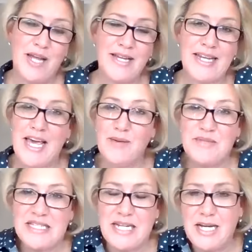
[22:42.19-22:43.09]
Like now, I'm
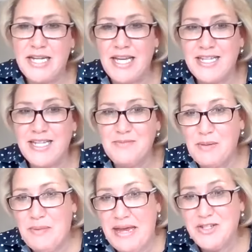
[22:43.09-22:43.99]
just tidying out in
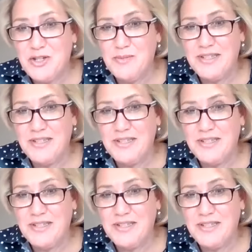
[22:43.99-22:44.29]
my bedroom,